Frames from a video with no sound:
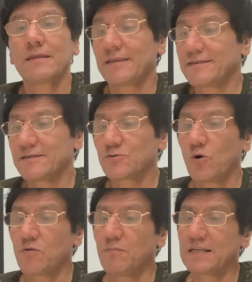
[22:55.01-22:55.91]
This is
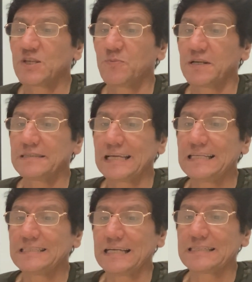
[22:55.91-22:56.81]
called multiple
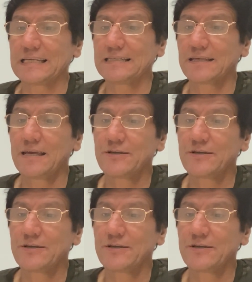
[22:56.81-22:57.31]
intelligences.